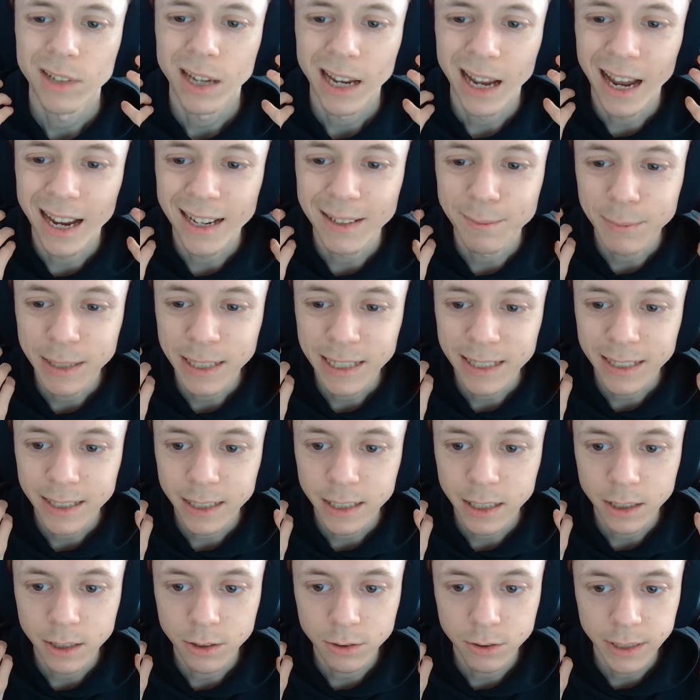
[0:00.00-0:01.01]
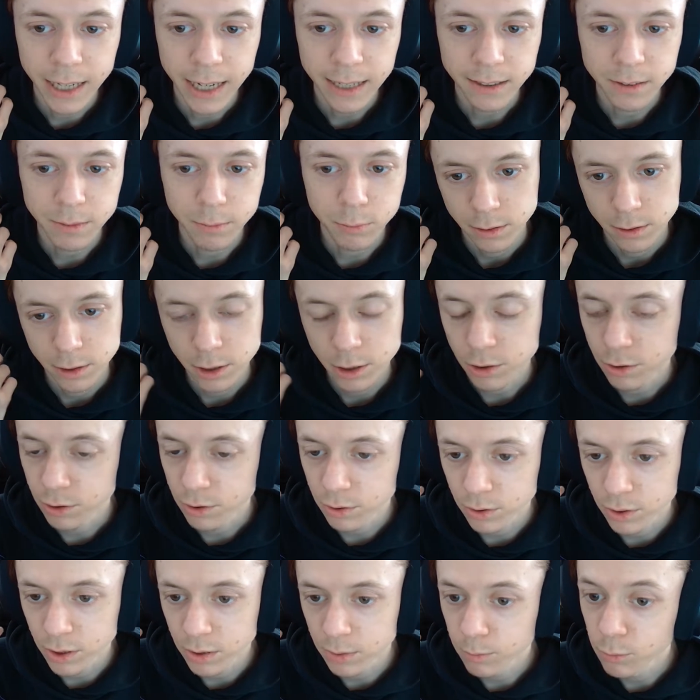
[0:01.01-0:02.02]
I mean, you get used
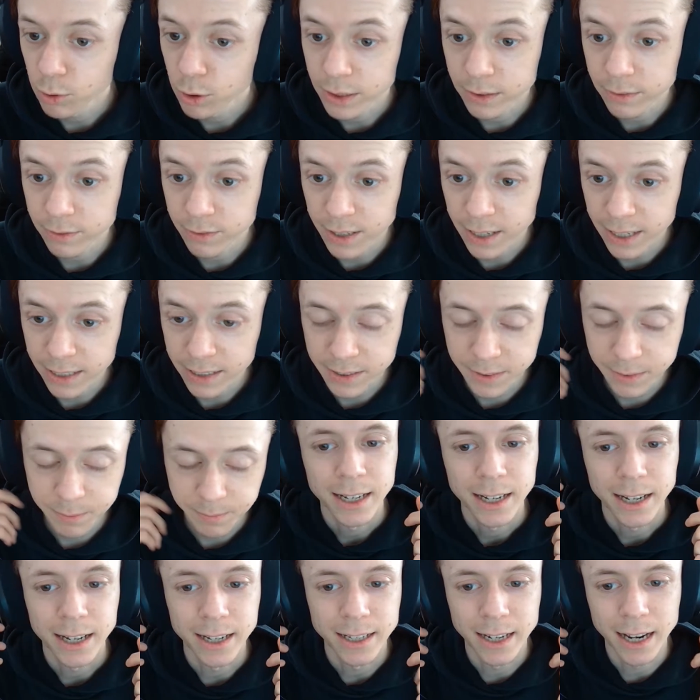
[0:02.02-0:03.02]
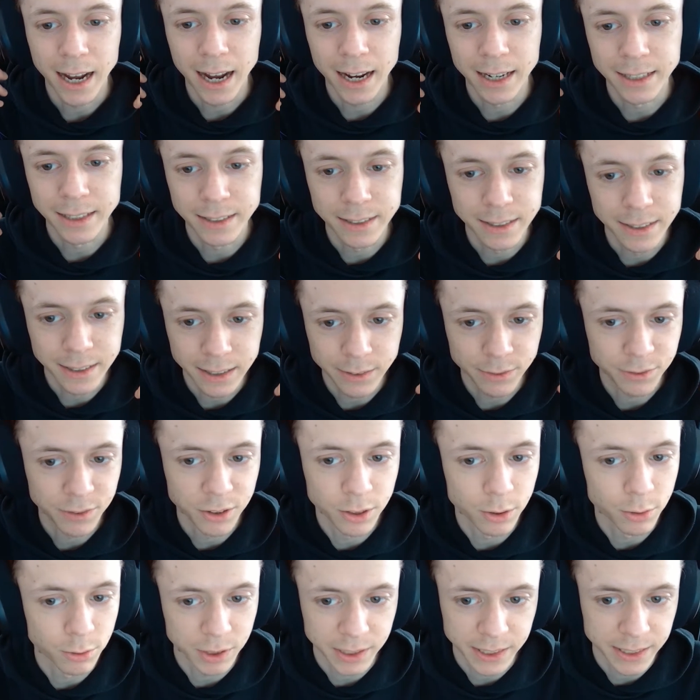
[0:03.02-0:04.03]
to it pretty fast, and I didn't even
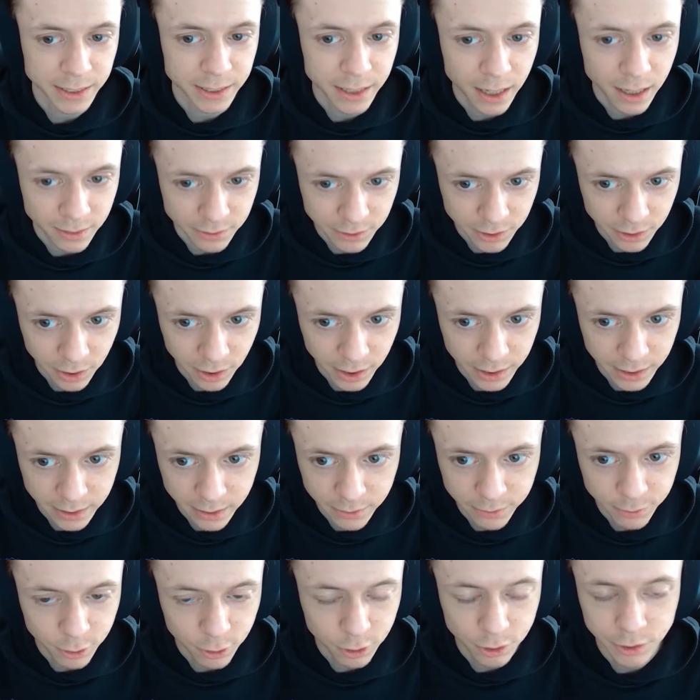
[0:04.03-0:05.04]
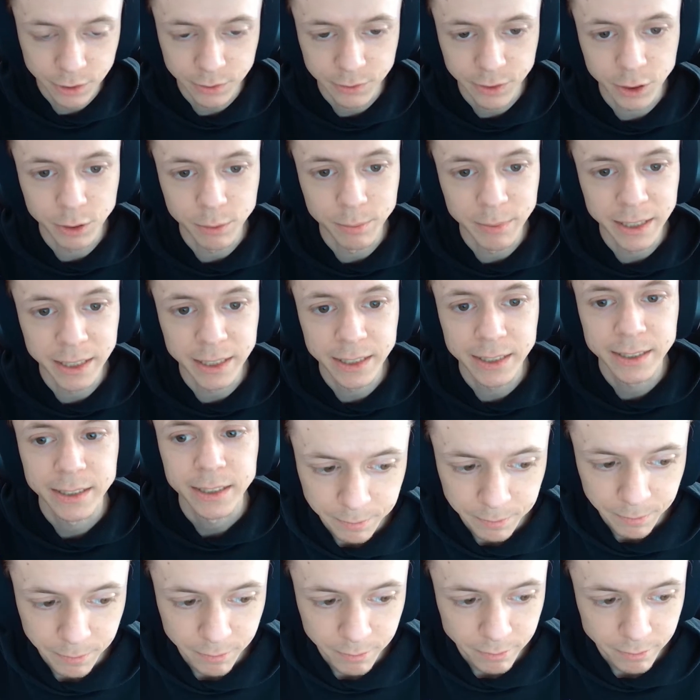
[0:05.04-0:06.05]
notice it after like the first few minutes.
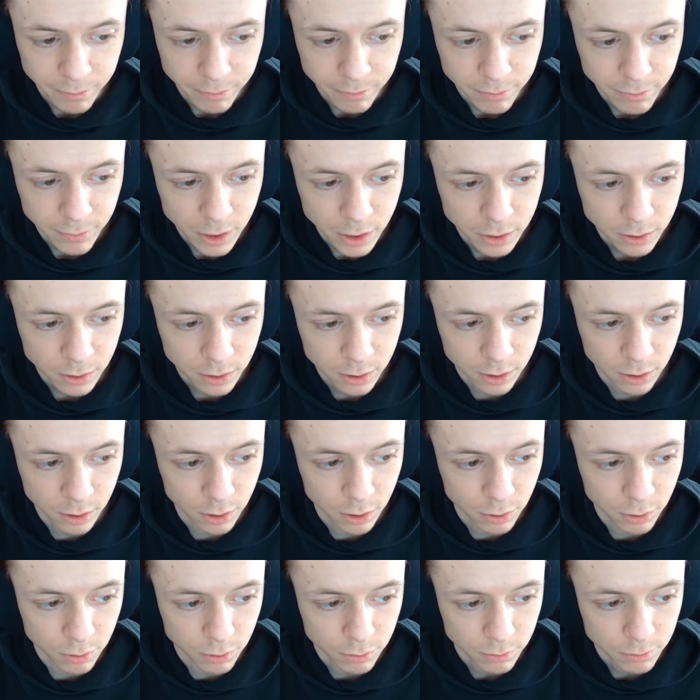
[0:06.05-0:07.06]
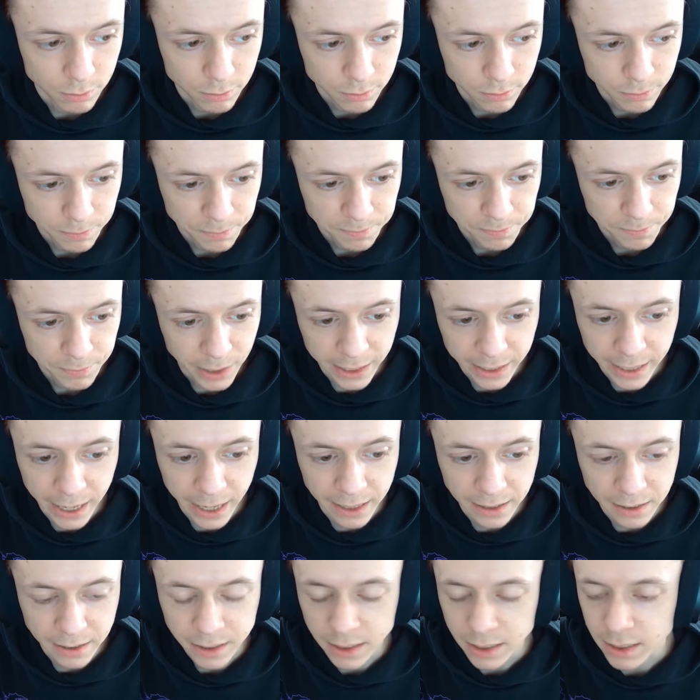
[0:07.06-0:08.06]
So
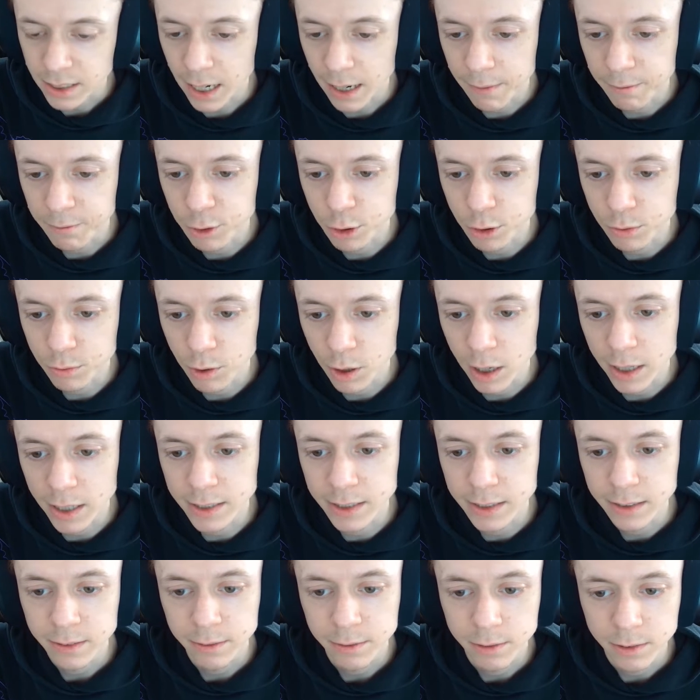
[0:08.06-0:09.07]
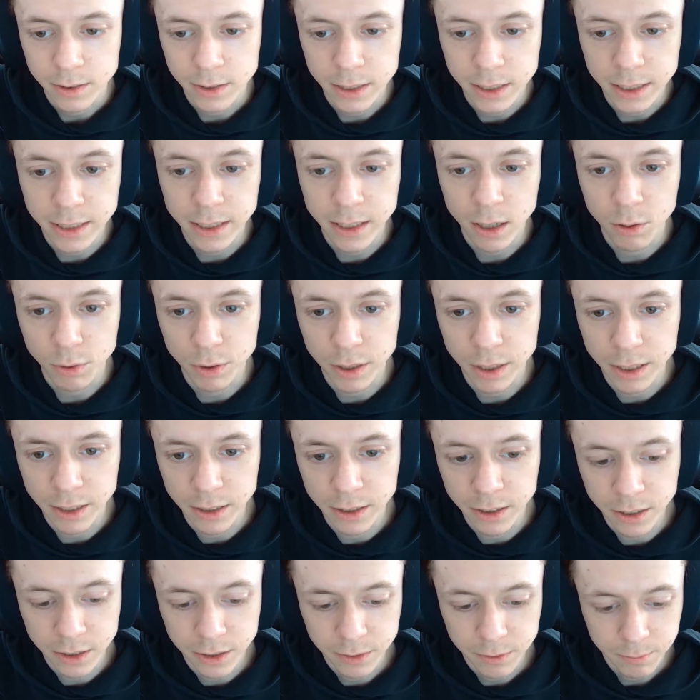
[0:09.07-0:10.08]
again, comfort-wise, these are really
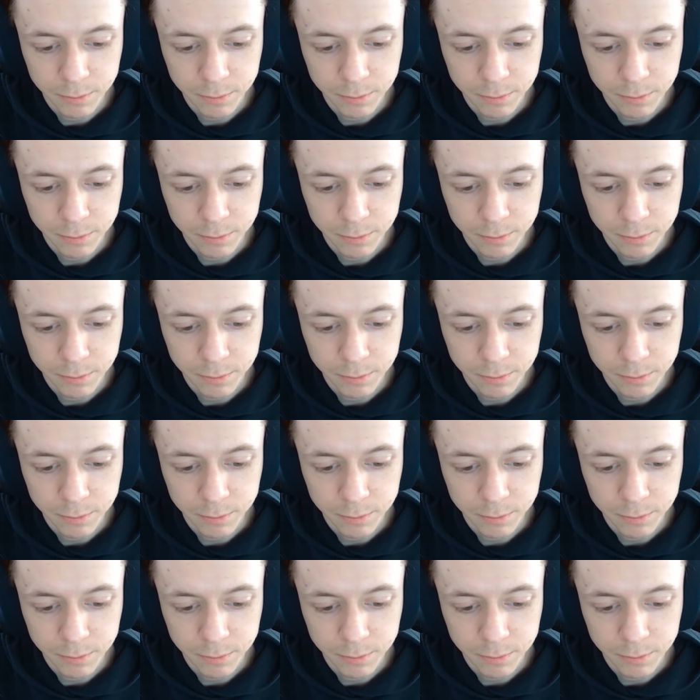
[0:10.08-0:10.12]
good.